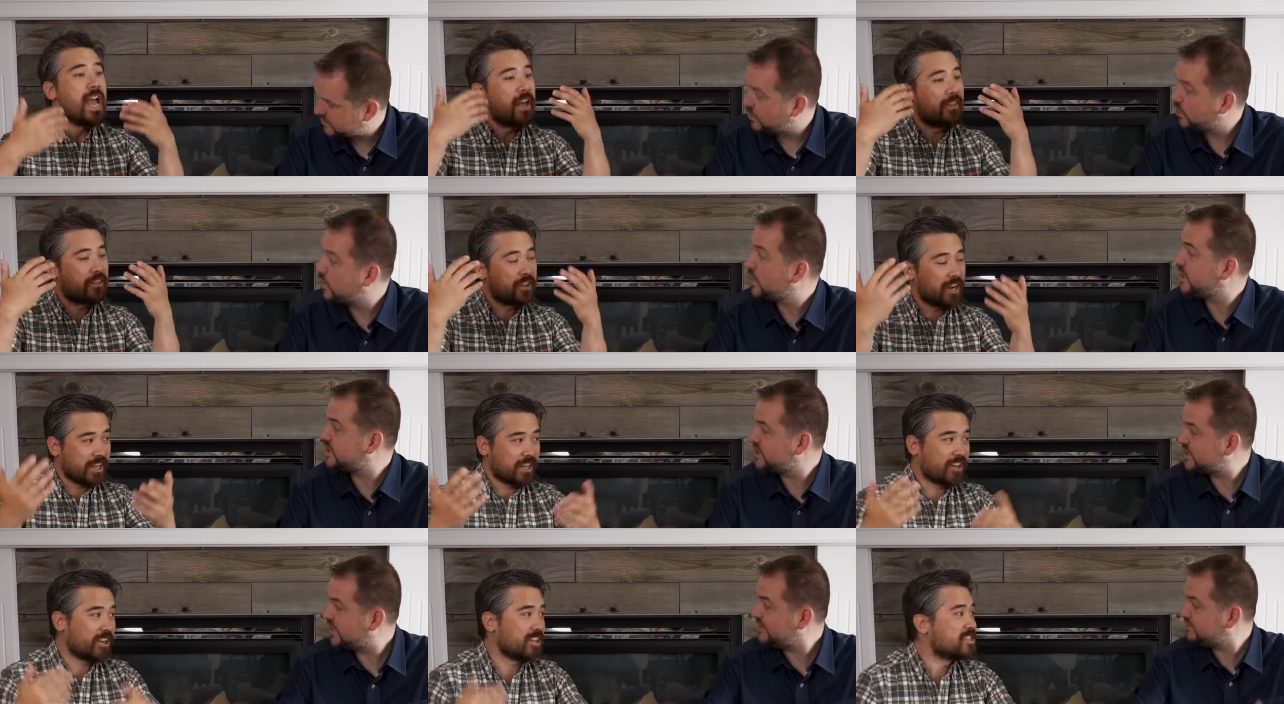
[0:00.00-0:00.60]
Speaker 1: And then
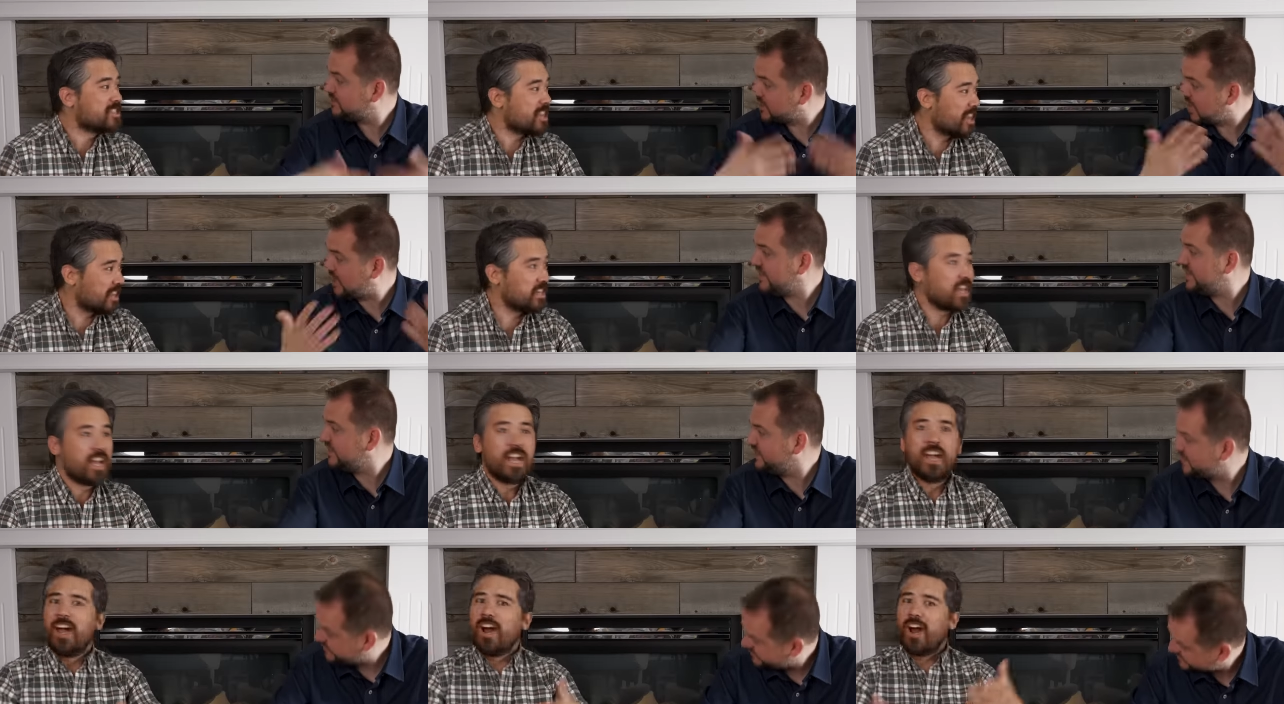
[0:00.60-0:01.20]
Which I
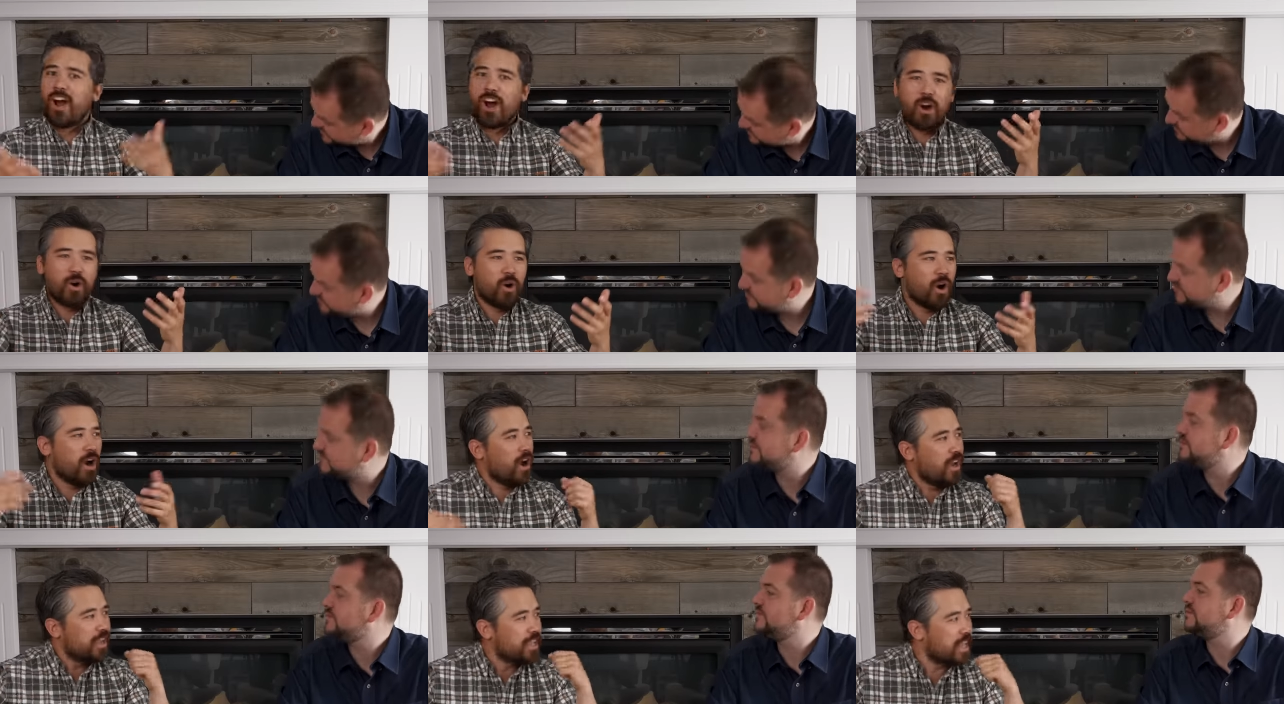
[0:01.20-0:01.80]
said, oh,
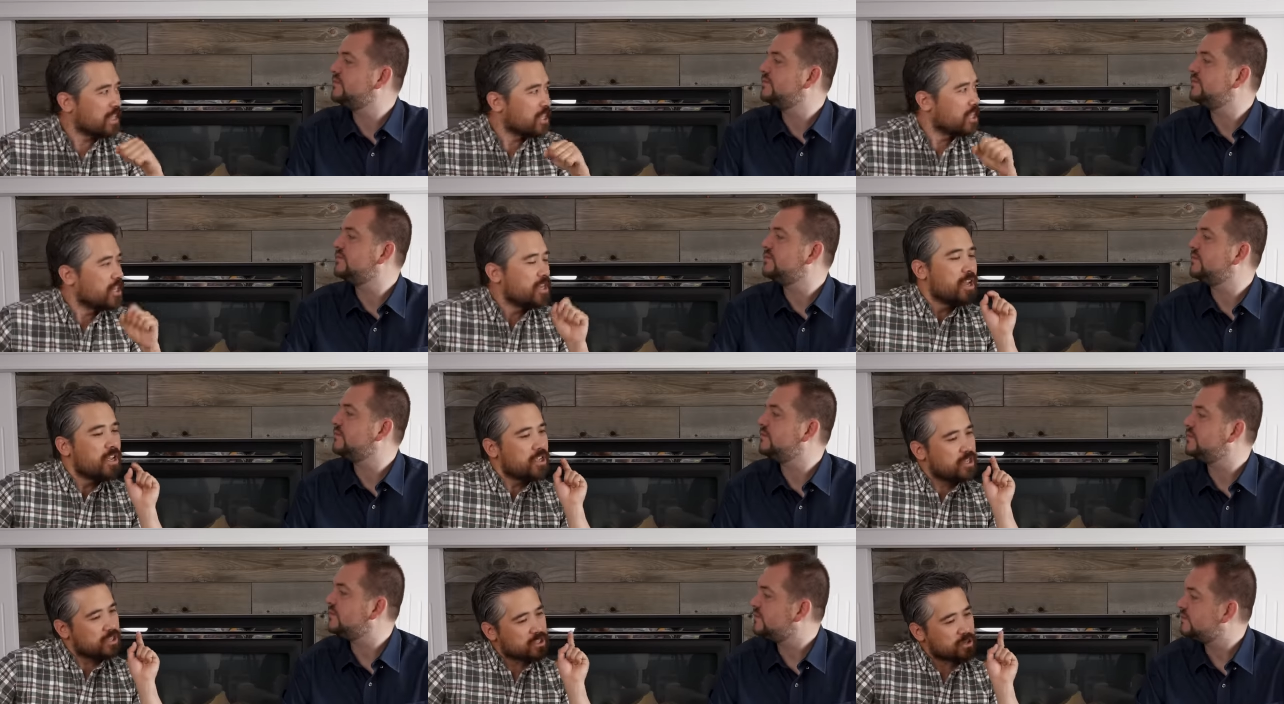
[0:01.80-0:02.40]
yeah,
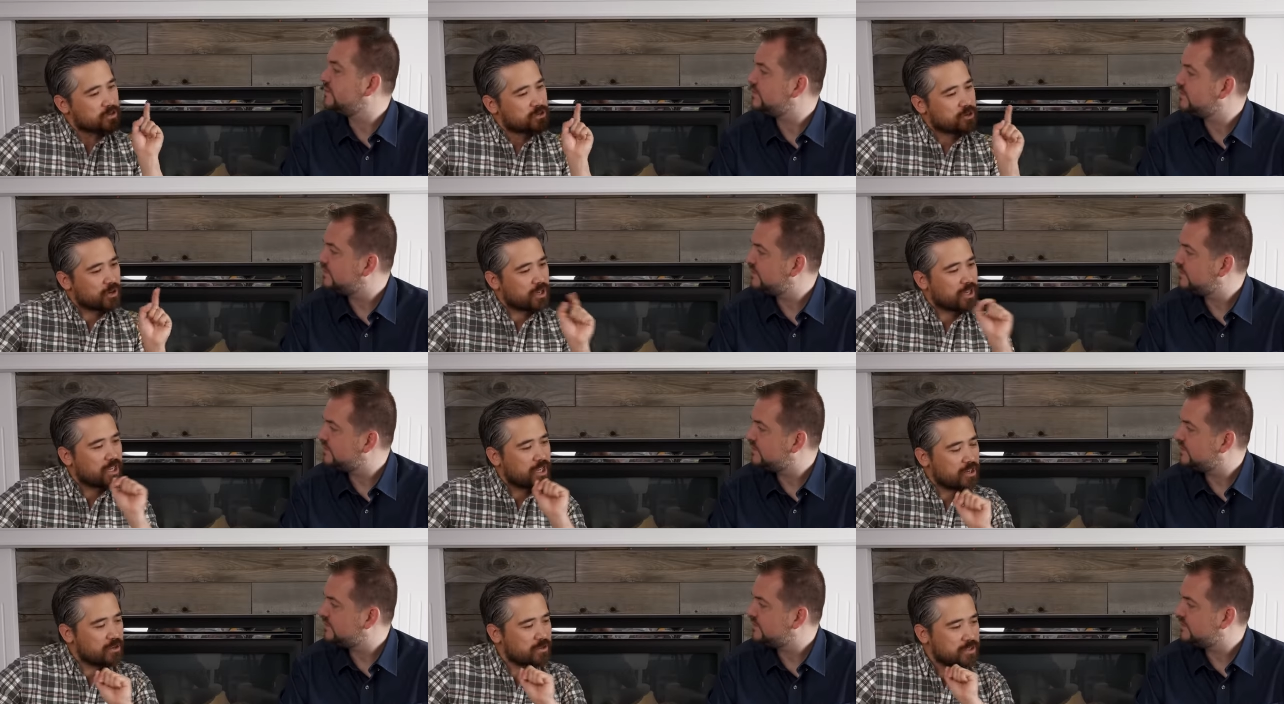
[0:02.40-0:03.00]
so, Jordan,
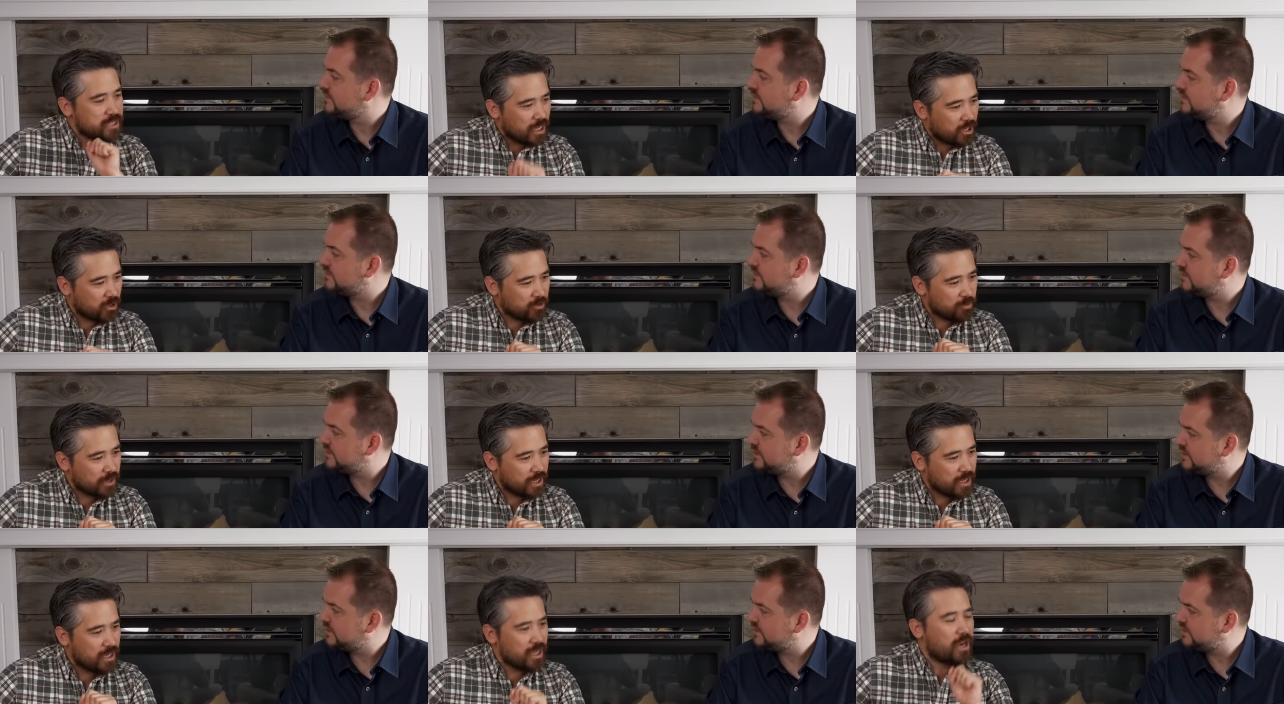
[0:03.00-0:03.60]
can you tell
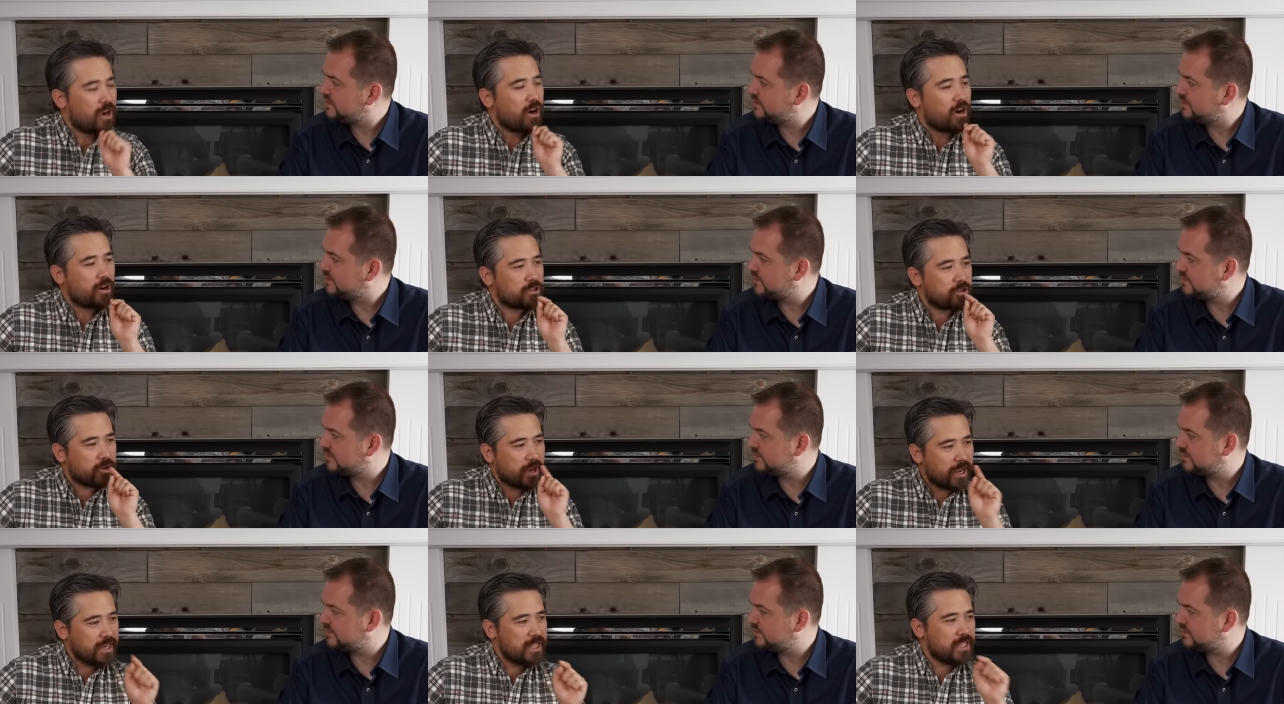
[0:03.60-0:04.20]
me, are
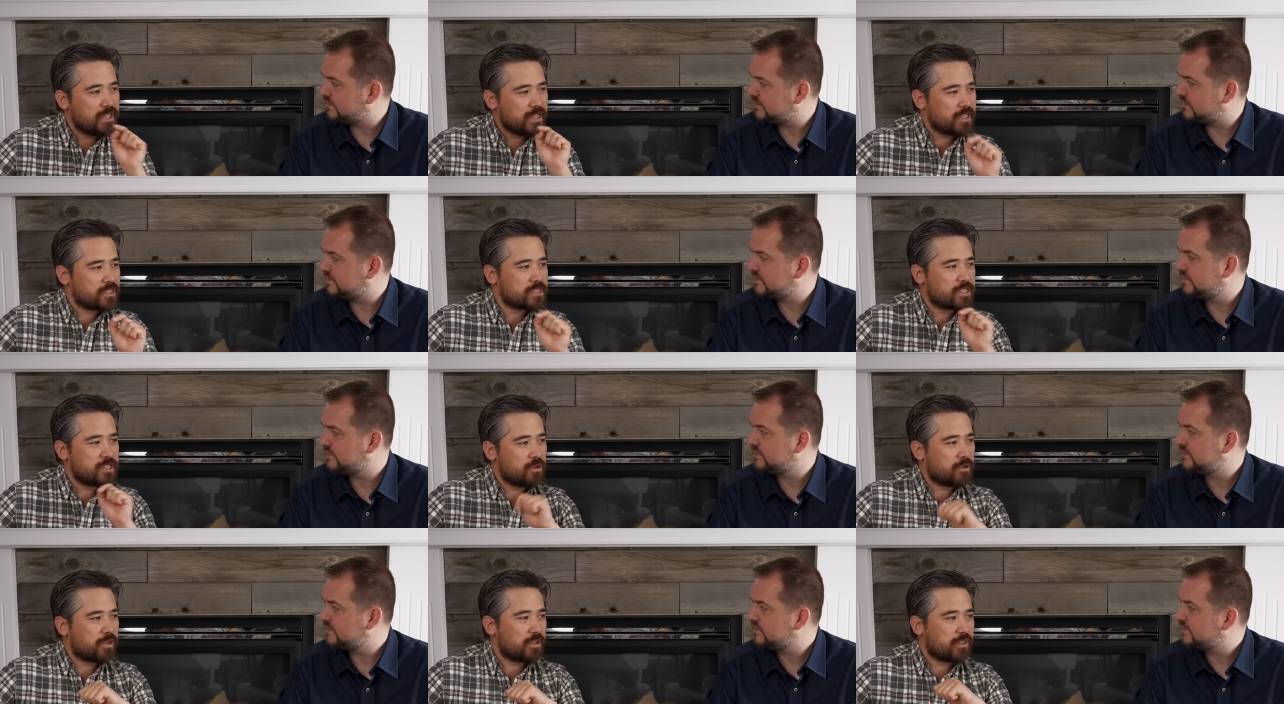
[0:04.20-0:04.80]
there any lenses
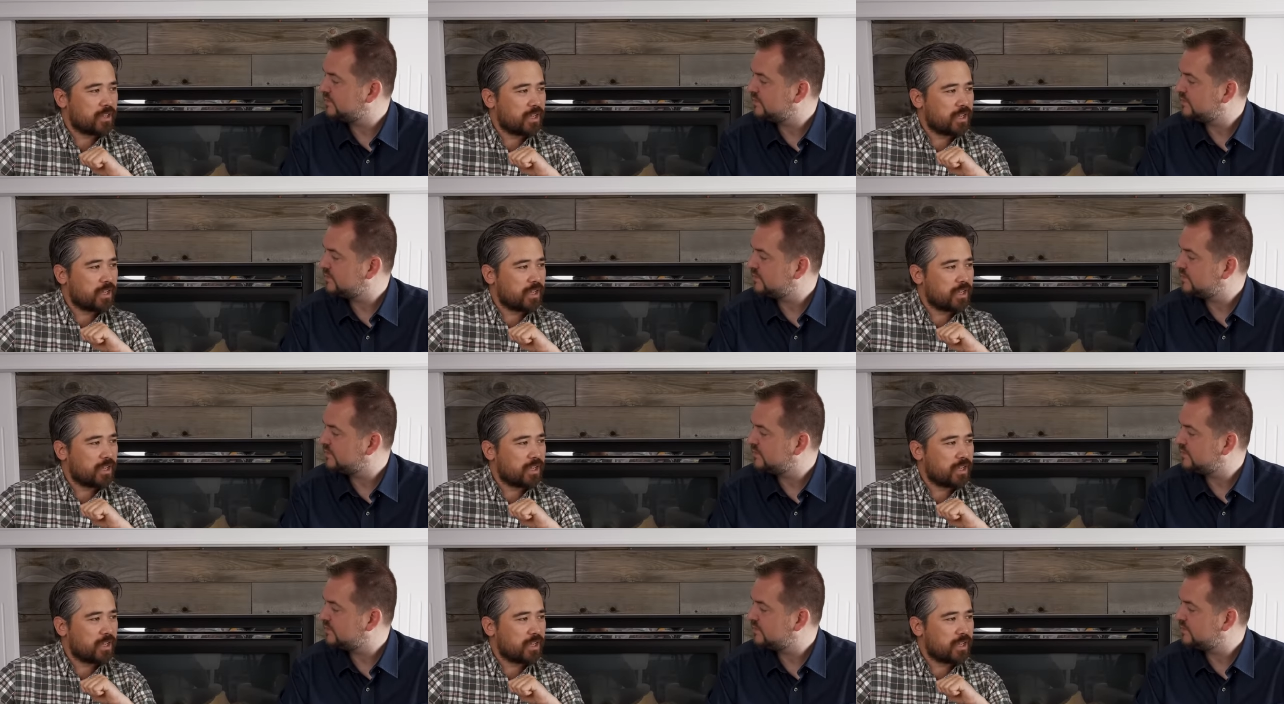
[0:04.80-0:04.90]
you can